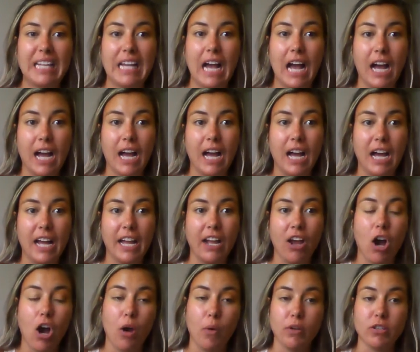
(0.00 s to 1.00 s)
I
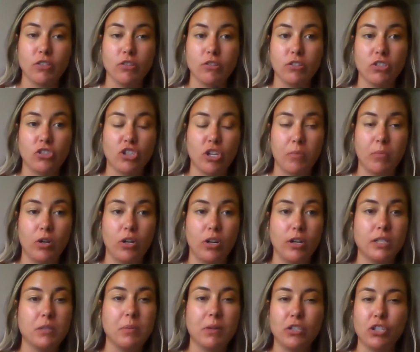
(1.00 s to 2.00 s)
always use a shimmer,
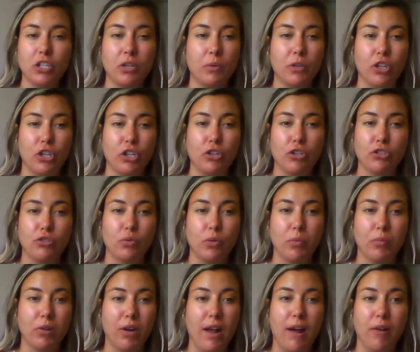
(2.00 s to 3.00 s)
especially with a neutral
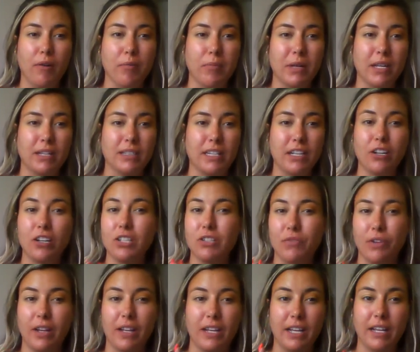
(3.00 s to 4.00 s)
brown, because I just
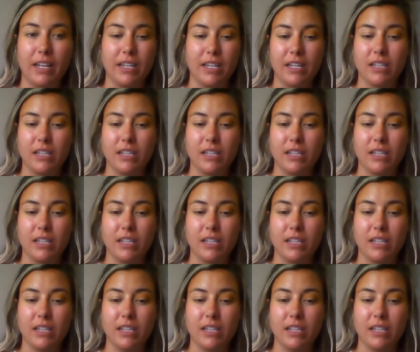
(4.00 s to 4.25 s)
feel like it